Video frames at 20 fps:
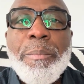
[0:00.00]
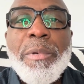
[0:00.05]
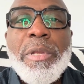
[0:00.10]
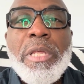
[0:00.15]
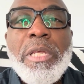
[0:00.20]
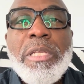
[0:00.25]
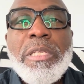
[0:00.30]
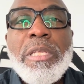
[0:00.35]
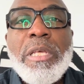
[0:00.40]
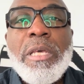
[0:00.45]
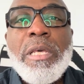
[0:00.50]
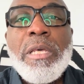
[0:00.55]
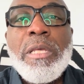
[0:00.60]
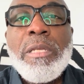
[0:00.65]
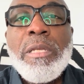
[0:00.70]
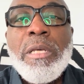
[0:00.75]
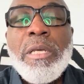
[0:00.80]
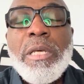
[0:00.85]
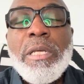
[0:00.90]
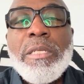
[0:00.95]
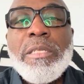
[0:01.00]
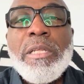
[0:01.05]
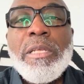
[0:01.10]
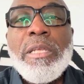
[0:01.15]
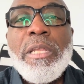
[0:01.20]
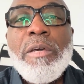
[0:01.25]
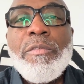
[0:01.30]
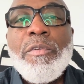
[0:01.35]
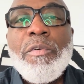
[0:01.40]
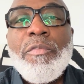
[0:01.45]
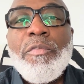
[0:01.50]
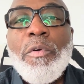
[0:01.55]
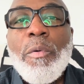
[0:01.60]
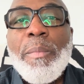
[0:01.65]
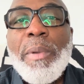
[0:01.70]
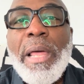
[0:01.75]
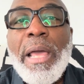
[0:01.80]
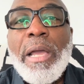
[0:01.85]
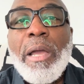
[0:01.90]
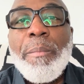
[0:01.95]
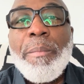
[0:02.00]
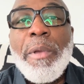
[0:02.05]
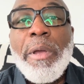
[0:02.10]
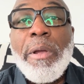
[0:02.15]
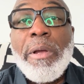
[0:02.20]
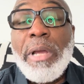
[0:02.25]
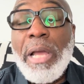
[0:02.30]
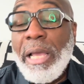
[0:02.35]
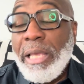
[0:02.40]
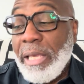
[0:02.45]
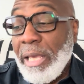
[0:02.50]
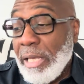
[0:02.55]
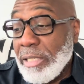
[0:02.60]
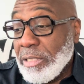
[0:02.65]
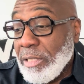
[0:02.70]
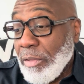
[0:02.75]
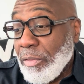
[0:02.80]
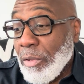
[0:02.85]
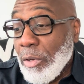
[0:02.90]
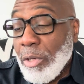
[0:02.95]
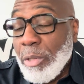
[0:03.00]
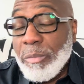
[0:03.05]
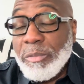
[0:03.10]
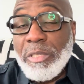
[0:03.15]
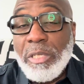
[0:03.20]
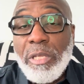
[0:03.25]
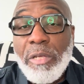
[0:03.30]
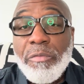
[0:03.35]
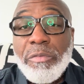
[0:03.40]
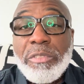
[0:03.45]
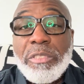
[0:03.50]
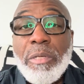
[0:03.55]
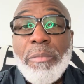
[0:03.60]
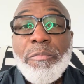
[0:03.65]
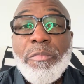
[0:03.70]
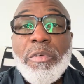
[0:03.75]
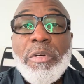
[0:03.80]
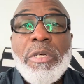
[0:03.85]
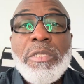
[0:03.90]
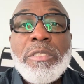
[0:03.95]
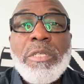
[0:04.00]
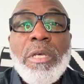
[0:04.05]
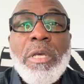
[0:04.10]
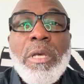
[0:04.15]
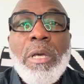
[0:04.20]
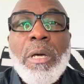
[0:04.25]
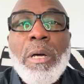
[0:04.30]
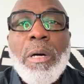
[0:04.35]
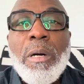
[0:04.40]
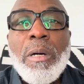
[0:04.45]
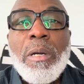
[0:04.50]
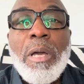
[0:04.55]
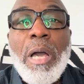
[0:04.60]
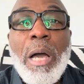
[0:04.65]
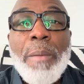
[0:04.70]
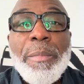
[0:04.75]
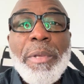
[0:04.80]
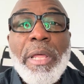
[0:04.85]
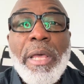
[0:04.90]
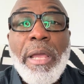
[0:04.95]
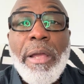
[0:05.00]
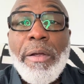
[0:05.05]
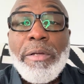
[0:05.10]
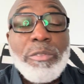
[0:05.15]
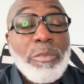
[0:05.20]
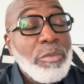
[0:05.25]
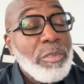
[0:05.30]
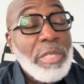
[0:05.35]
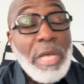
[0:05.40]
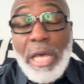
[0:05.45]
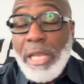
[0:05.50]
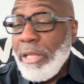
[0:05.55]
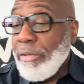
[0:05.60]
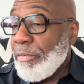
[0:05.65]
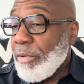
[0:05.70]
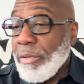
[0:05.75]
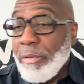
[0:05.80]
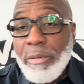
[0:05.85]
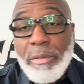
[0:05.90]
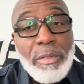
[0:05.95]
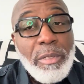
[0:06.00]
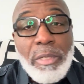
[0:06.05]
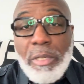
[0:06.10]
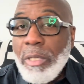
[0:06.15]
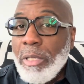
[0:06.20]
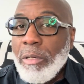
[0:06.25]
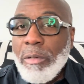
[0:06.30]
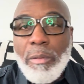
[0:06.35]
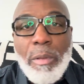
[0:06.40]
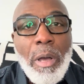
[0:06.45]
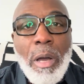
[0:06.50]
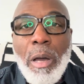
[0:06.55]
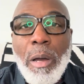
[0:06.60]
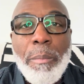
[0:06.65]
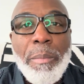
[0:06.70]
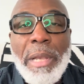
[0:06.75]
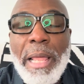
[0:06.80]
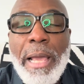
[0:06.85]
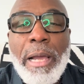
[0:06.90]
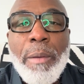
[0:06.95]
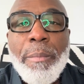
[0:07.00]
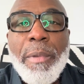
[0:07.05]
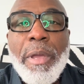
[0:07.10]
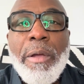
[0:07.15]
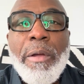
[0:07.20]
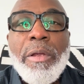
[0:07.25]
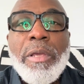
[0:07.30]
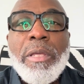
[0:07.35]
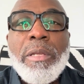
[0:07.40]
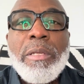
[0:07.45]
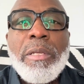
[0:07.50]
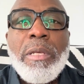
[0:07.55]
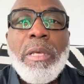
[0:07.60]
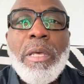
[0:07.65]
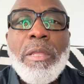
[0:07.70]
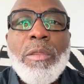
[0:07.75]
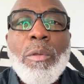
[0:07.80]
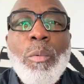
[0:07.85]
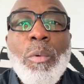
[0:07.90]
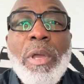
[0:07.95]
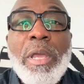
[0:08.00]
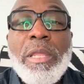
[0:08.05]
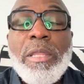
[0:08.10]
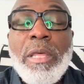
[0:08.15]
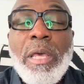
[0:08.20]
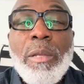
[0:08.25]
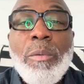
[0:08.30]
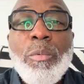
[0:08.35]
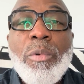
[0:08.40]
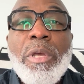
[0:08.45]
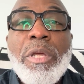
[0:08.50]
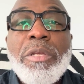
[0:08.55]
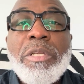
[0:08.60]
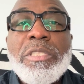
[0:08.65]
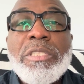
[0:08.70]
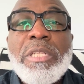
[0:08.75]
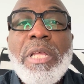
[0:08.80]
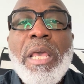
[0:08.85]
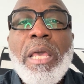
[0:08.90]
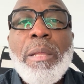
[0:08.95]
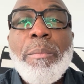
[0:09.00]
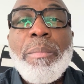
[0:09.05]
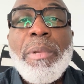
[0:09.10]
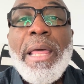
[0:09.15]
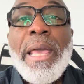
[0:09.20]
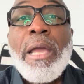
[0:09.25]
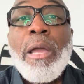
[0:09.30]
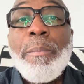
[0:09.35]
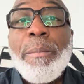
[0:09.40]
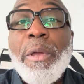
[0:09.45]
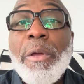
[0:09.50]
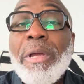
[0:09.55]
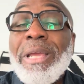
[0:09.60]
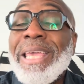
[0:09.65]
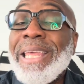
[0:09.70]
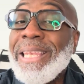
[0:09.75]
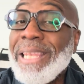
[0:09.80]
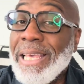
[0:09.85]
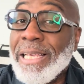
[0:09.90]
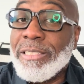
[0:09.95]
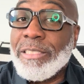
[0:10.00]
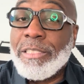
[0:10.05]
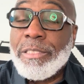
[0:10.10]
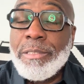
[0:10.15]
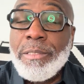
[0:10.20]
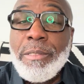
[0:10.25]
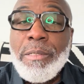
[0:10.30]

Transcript: But he did deliver for Black America. I guess he thought he was delivering something for us. Kamala Harris, who's not even Black American in the way that we understand Black Americanness.